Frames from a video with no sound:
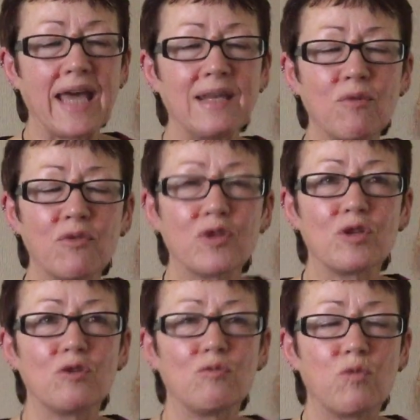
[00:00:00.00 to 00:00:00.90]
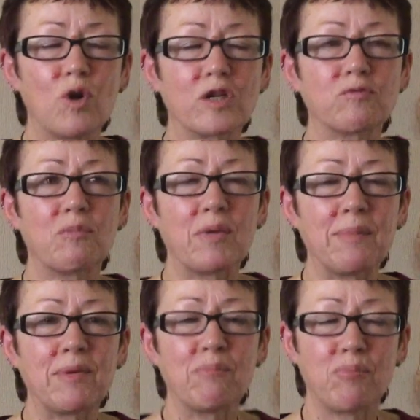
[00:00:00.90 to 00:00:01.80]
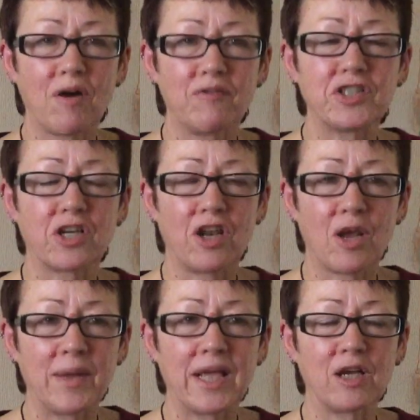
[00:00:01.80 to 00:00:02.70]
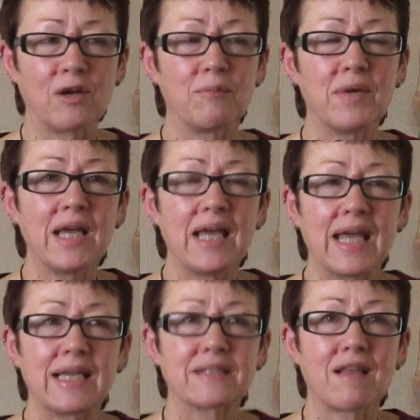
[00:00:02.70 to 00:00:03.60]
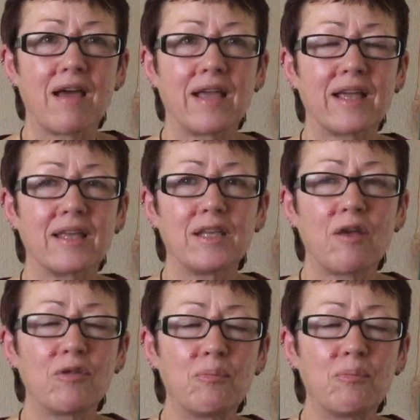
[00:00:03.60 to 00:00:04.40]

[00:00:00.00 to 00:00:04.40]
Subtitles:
anyone that works with people in poverty and low income, it's like, you know,